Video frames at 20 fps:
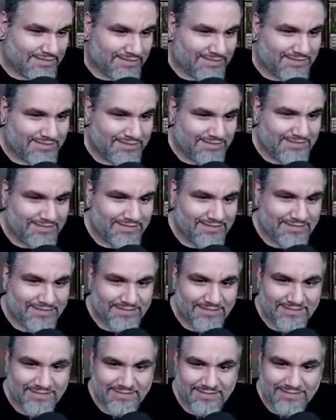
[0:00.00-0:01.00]
You ain't
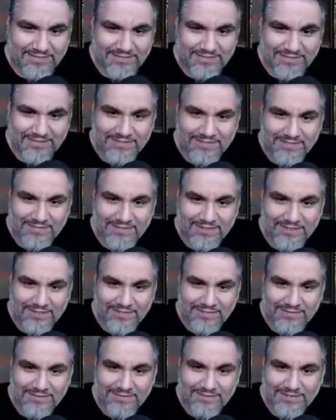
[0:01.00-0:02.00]
kidding me, boy.
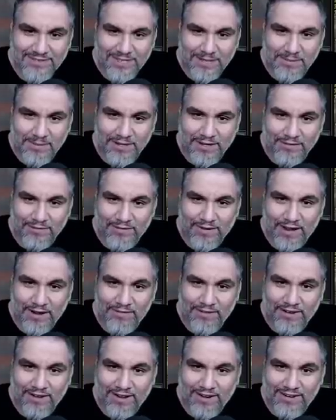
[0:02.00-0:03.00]
It's gonna be like a
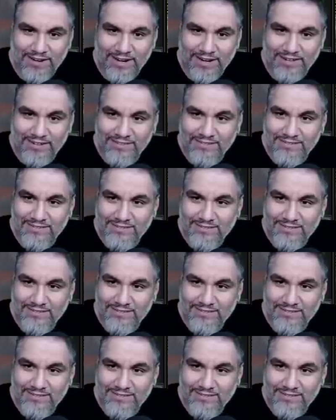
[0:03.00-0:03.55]
5 o'clock night.